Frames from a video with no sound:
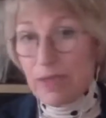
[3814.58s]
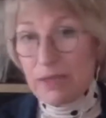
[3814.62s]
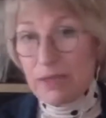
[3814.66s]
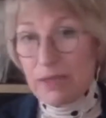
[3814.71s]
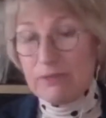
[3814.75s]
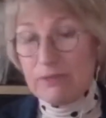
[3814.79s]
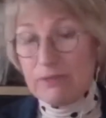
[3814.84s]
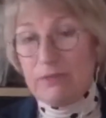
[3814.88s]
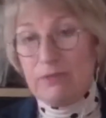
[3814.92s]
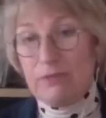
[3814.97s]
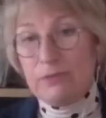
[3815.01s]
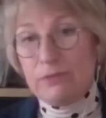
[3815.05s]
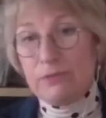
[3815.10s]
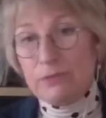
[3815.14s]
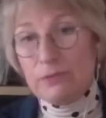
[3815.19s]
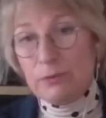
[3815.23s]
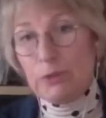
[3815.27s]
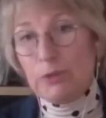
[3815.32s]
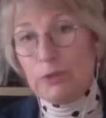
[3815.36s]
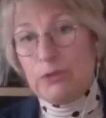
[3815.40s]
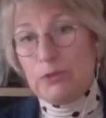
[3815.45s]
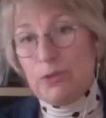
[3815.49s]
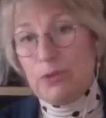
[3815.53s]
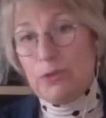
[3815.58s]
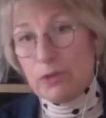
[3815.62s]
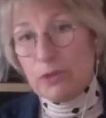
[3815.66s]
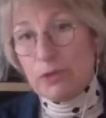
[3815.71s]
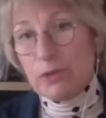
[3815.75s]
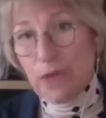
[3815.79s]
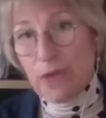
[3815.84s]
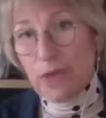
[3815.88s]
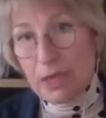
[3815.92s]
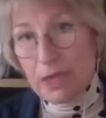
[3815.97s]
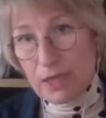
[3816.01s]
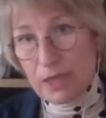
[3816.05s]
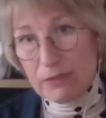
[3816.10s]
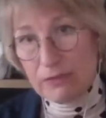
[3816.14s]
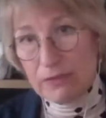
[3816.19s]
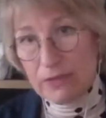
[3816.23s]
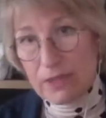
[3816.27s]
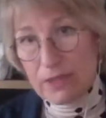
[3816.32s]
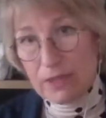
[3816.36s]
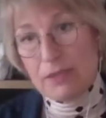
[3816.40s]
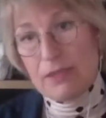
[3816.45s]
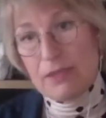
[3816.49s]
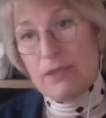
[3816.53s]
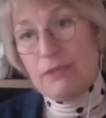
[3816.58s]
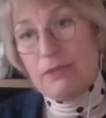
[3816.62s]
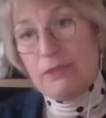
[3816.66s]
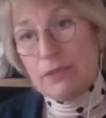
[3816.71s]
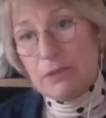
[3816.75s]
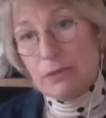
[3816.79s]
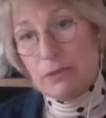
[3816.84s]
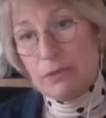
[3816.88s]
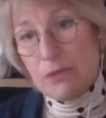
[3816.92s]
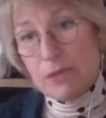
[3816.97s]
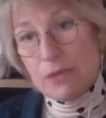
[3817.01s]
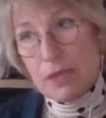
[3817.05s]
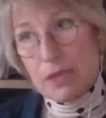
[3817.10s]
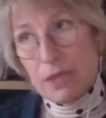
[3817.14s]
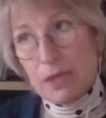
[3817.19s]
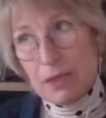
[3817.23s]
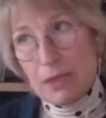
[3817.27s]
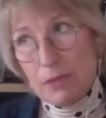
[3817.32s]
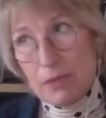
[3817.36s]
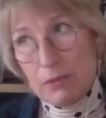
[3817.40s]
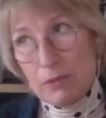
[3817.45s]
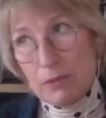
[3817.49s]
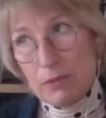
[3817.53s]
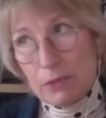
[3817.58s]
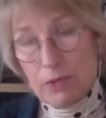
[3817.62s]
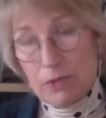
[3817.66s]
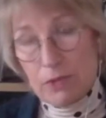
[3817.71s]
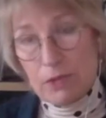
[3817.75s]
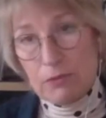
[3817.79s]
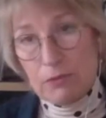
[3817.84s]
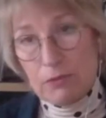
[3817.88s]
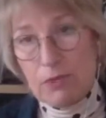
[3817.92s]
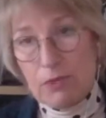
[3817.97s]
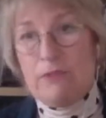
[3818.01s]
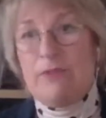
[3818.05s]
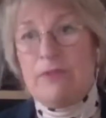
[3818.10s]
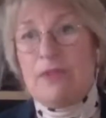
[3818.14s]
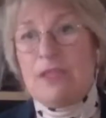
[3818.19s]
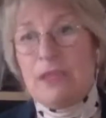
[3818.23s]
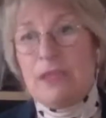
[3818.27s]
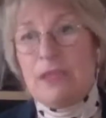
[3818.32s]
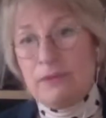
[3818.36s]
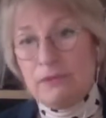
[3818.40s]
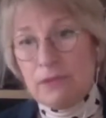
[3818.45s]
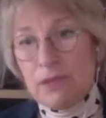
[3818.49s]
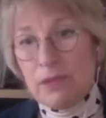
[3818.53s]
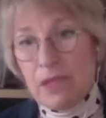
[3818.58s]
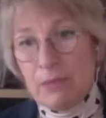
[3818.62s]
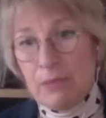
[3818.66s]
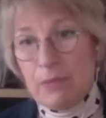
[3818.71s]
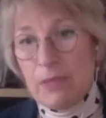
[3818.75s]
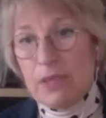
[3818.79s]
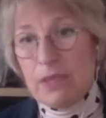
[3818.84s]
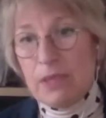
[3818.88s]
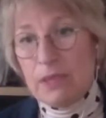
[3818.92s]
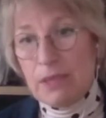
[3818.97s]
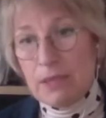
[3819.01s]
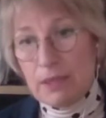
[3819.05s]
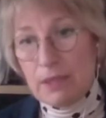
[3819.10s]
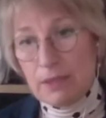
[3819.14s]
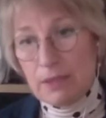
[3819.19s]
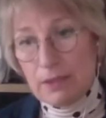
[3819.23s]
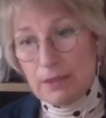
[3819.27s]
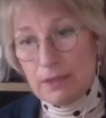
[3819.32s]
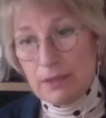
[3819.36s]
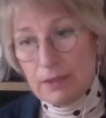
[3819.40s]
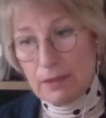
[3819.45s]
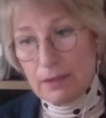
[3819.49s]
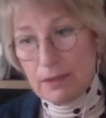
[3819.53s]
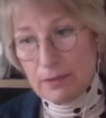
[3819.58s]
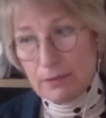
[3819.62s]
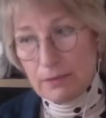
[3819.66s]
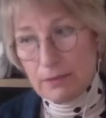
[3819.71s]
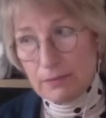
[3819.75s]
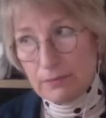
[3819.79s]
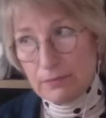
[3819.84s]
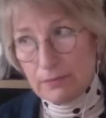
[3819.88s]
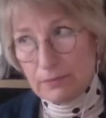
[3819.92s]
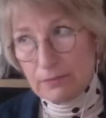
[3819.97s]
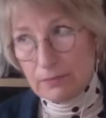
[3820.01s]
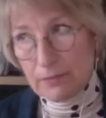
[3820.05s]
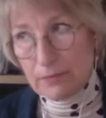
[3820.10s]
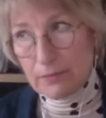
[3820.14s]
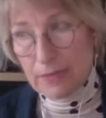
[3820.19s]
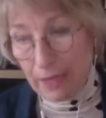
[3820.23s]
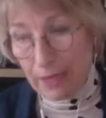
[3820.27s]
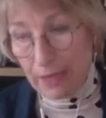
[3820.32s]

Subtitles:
like a person who was taking interview. In two, three sentences, he gave a